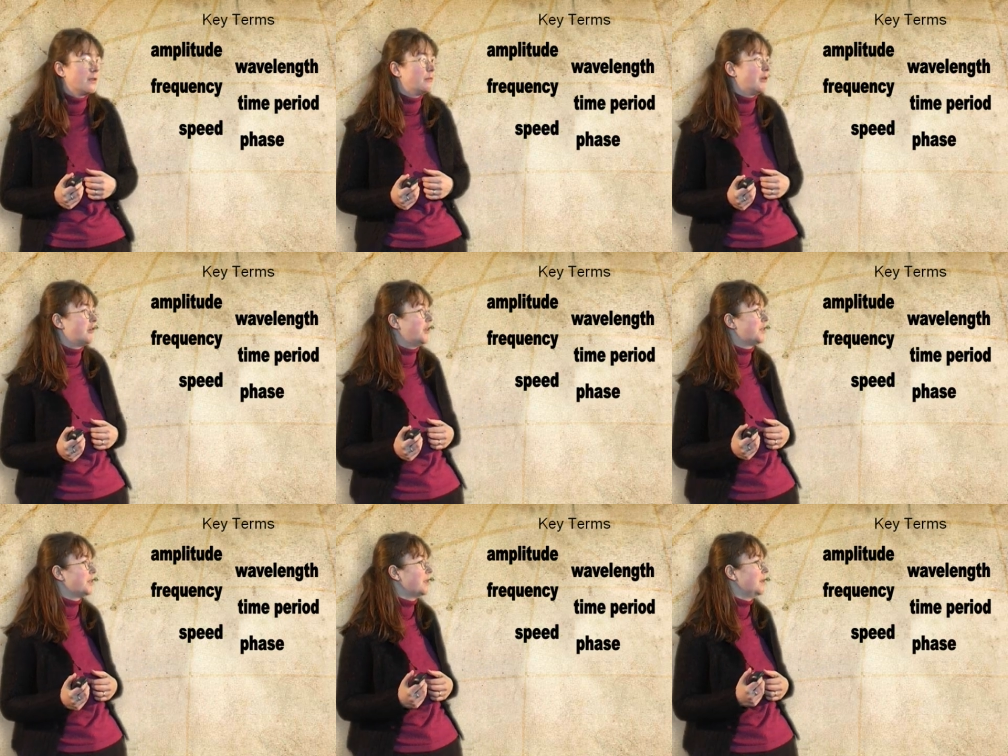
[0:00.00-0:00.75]
come
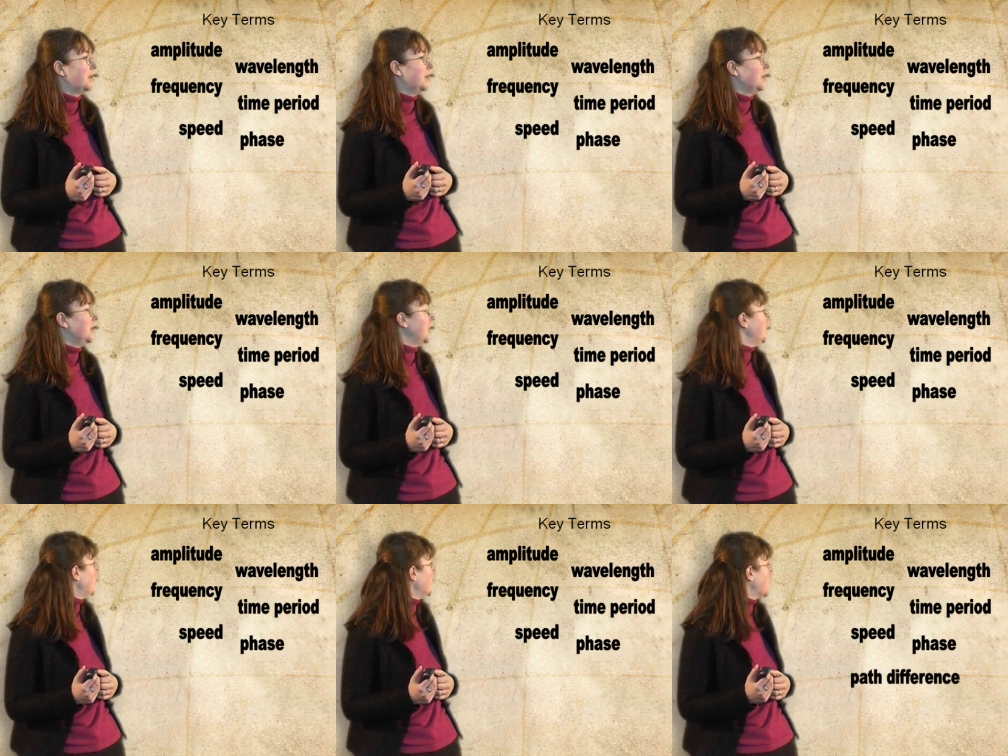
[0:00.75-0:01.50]
across,
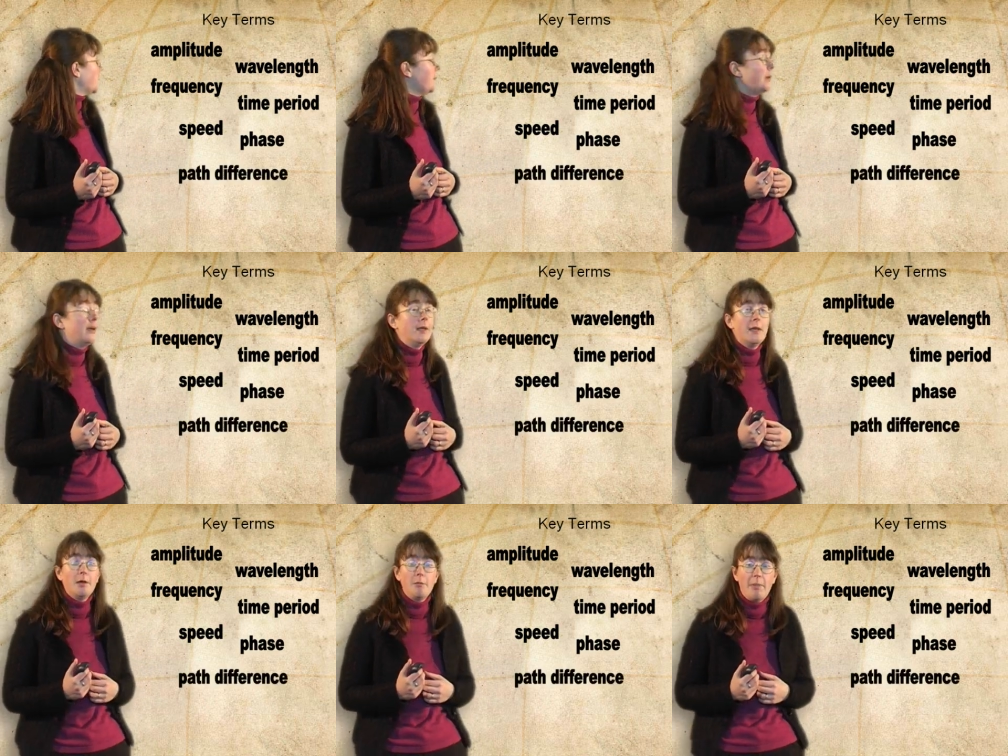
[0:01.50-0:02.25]
and also
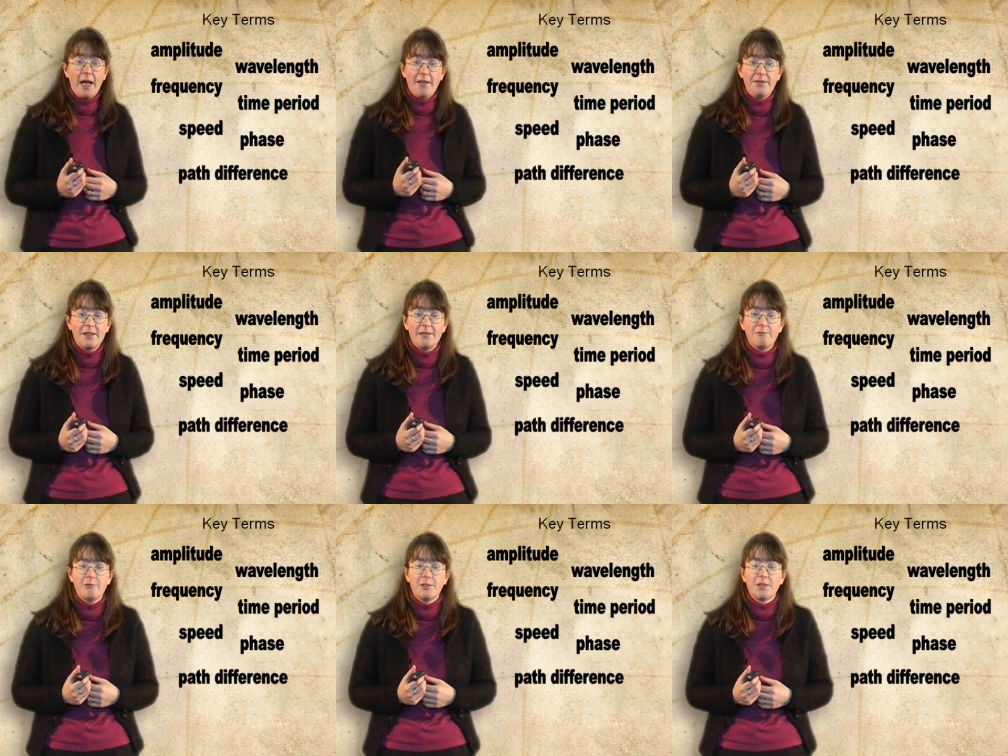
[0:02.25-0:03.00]
path
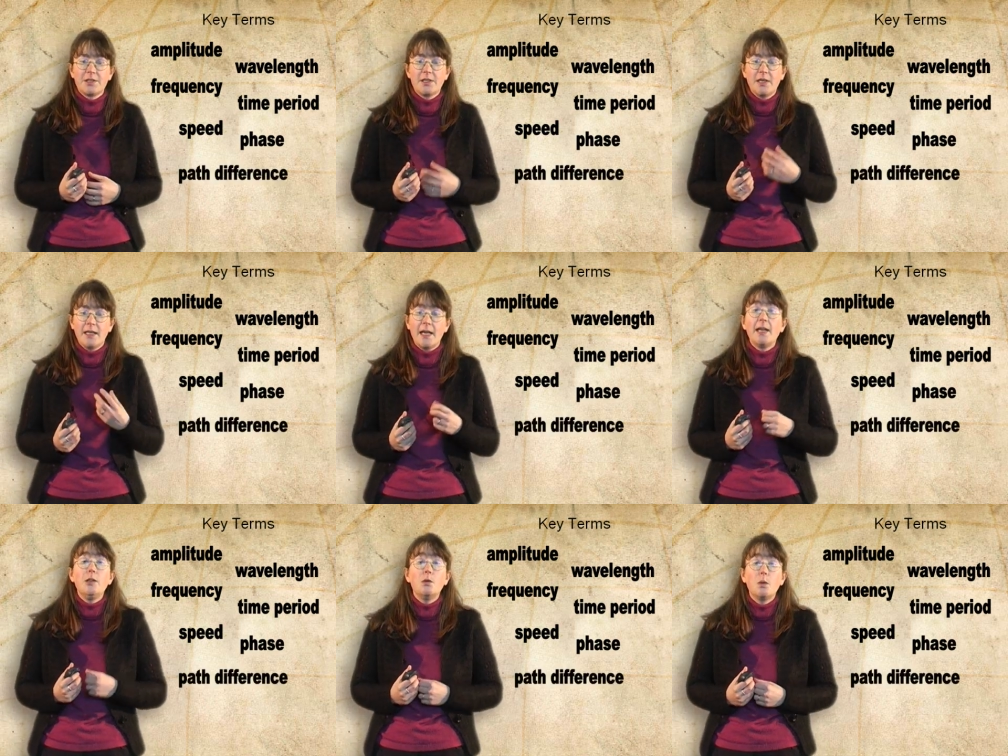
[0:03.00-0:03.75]
difference.
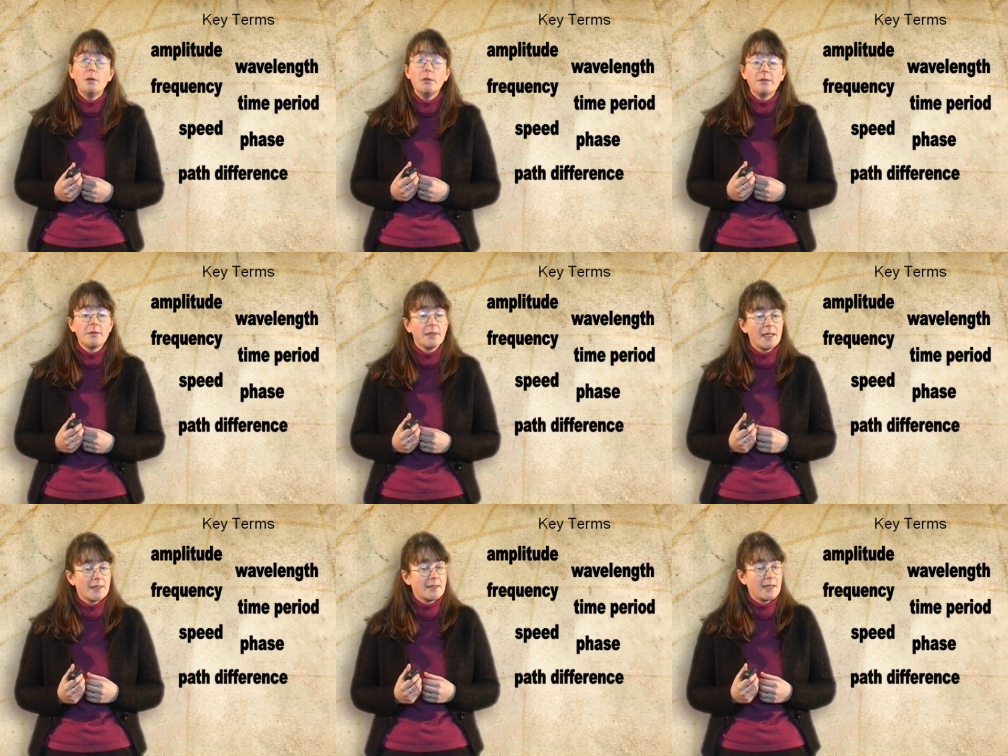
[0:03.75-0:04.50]
Again, you won't have
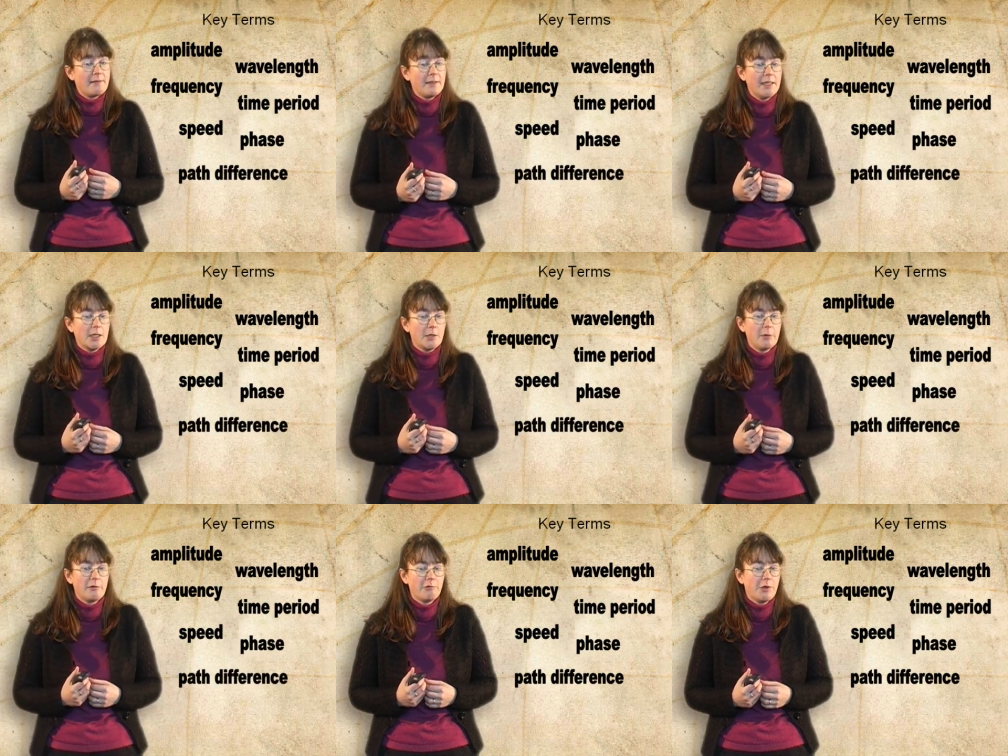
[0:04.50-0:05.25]
necessarily
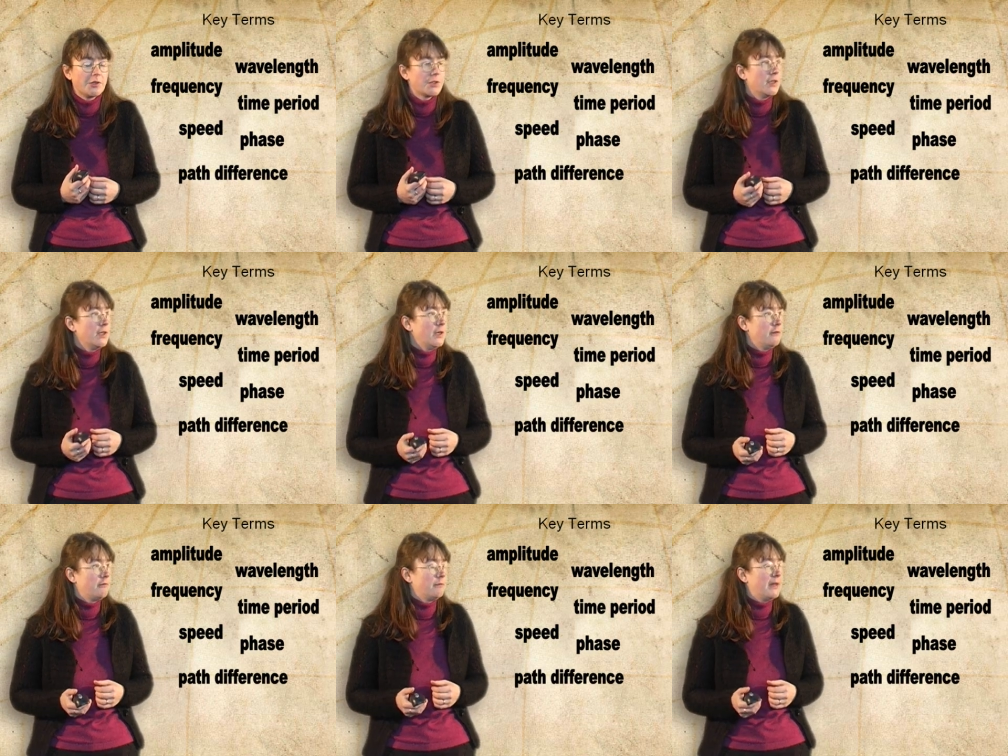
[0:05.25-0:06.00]
come across
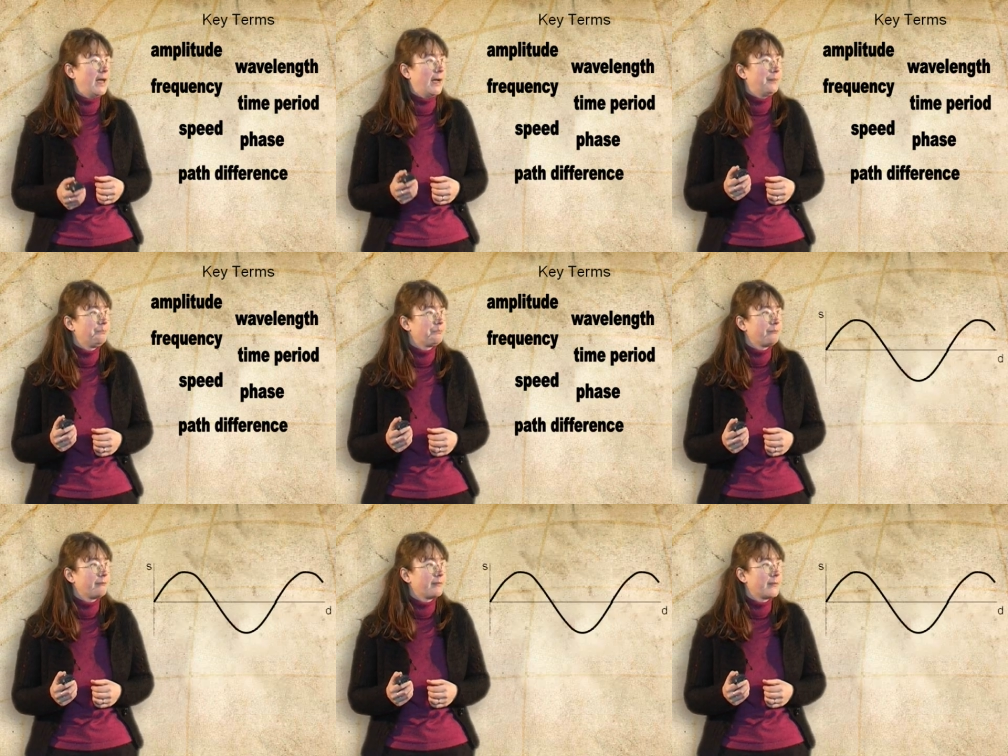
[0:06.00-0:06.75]
from that.
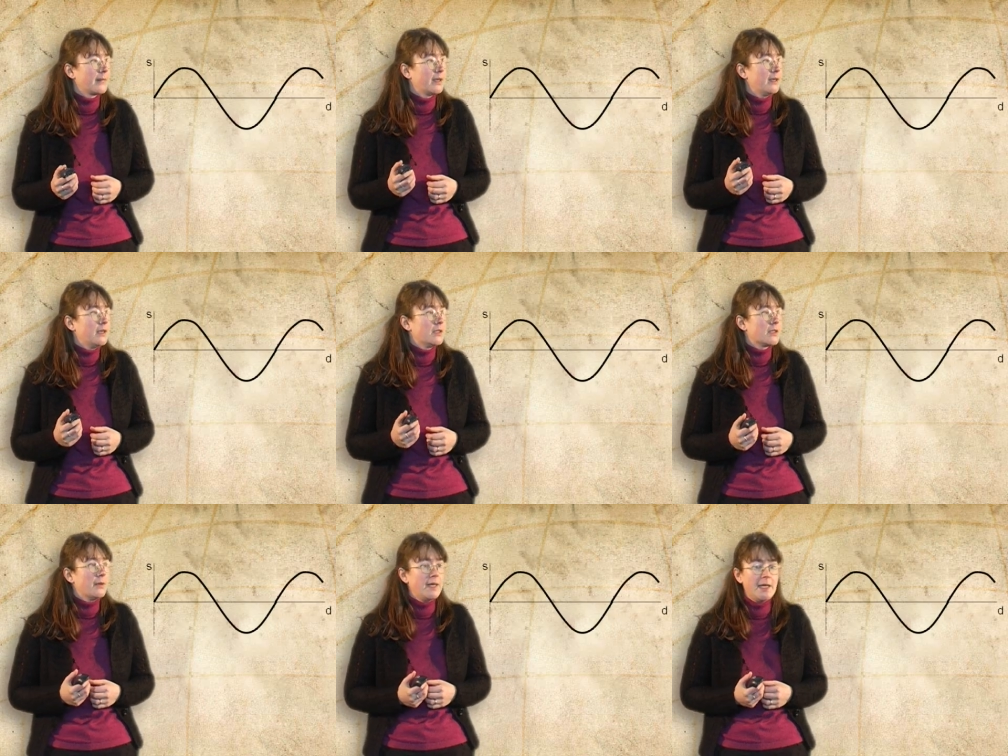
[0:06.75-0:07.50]

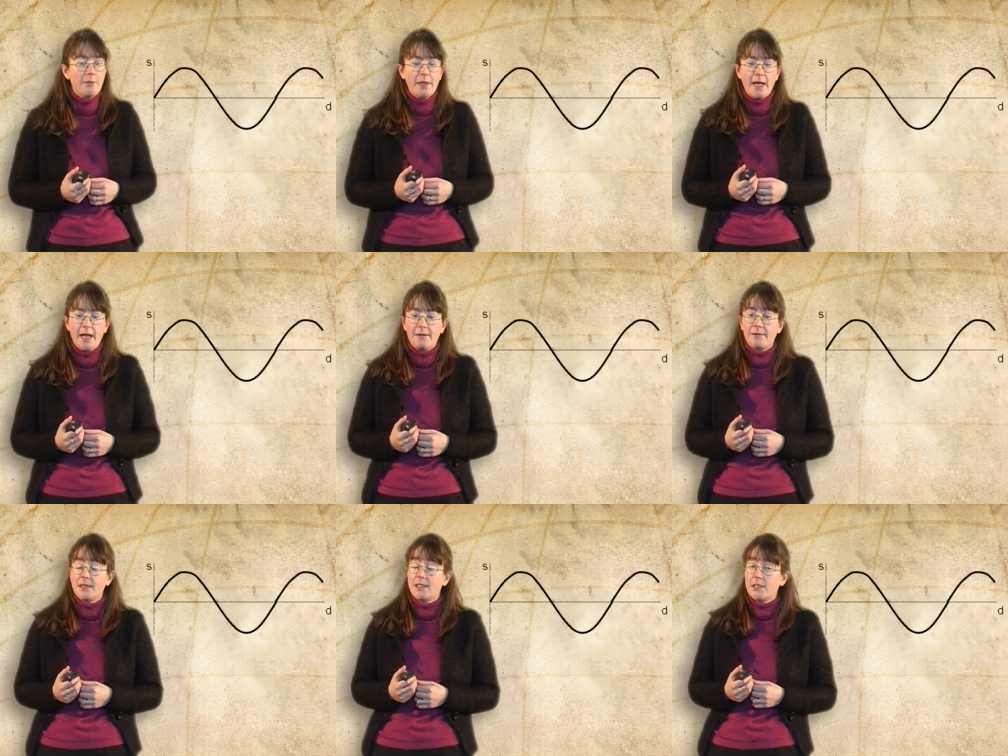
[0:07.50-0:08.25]
So here we
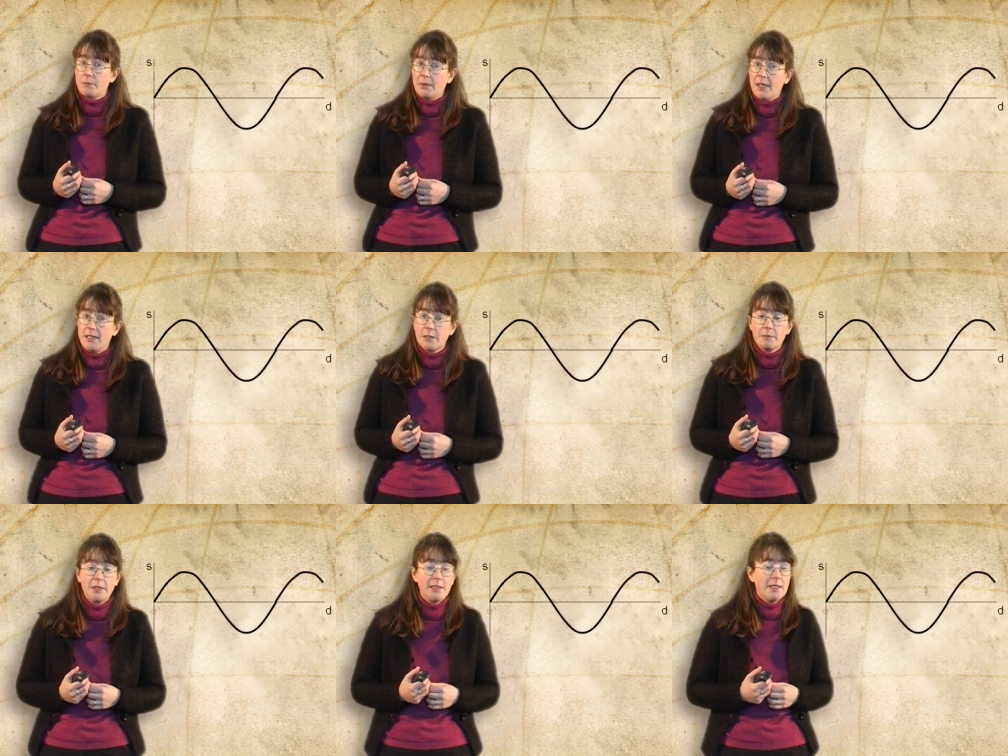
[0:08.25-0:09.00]
have a
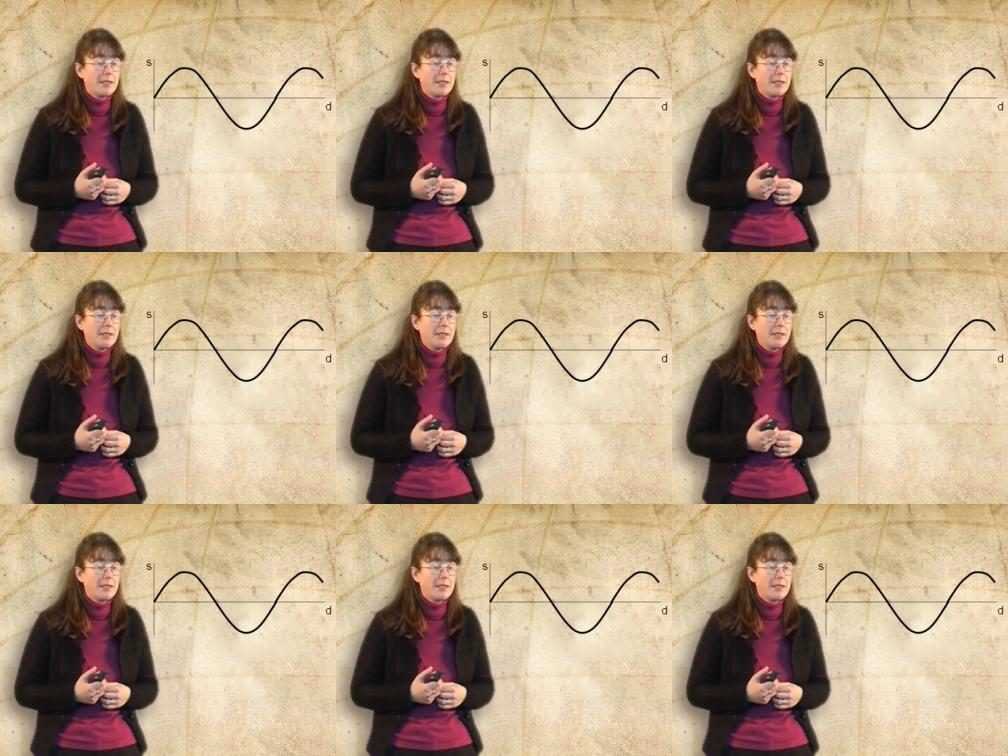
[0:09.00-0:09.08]
displacement